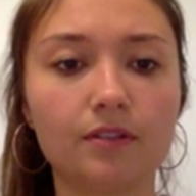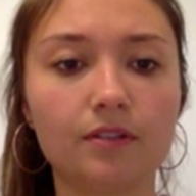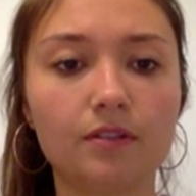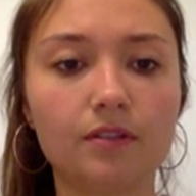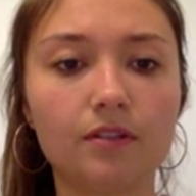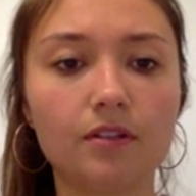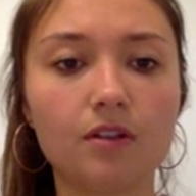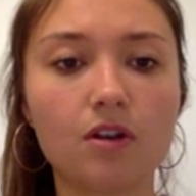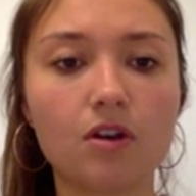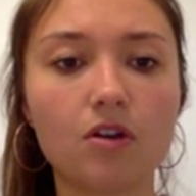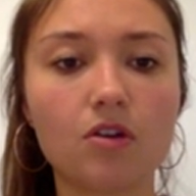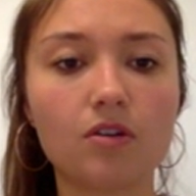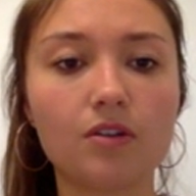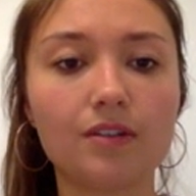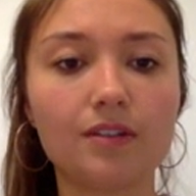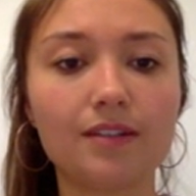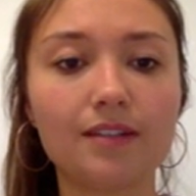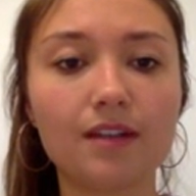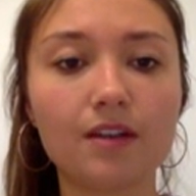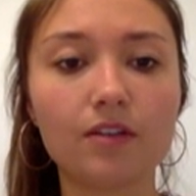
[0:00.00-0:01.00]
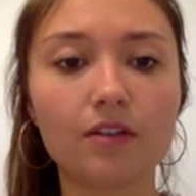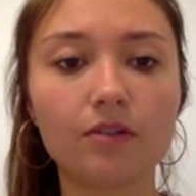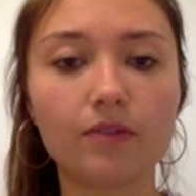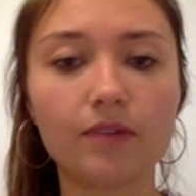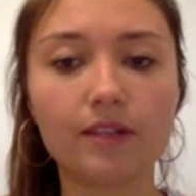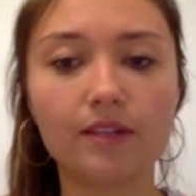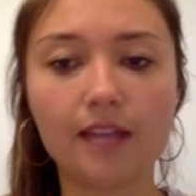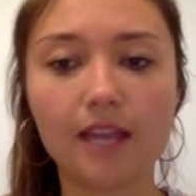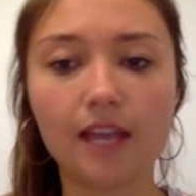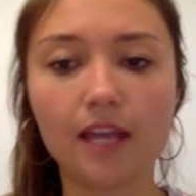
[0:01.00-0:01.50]
So in
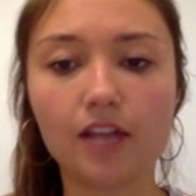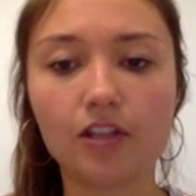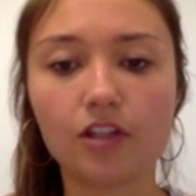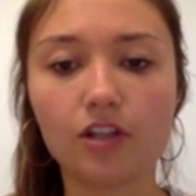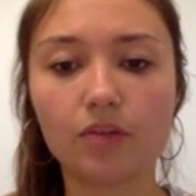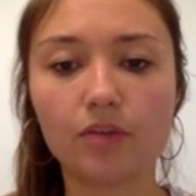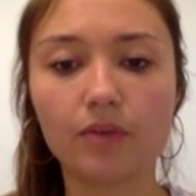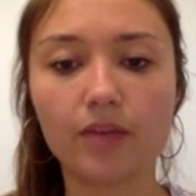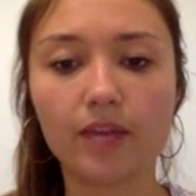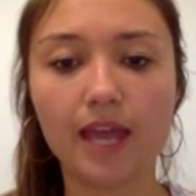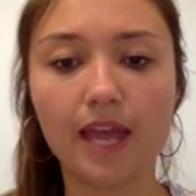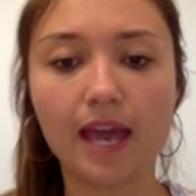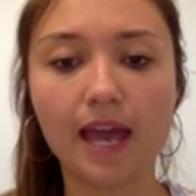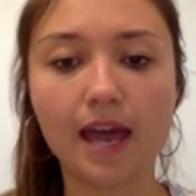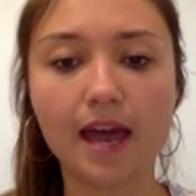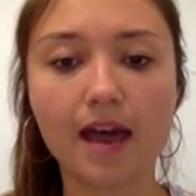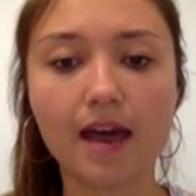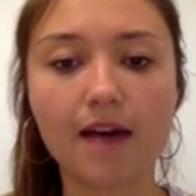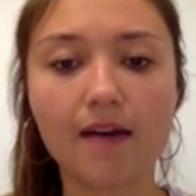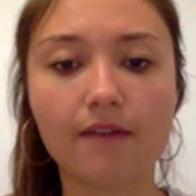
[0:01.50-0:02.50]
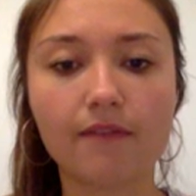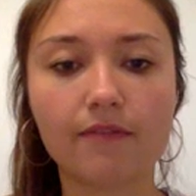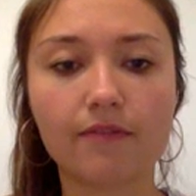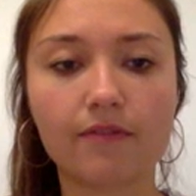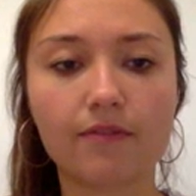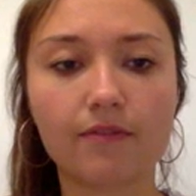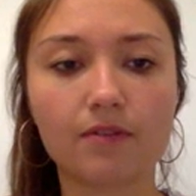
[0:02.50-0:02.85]
Southwest Asia we have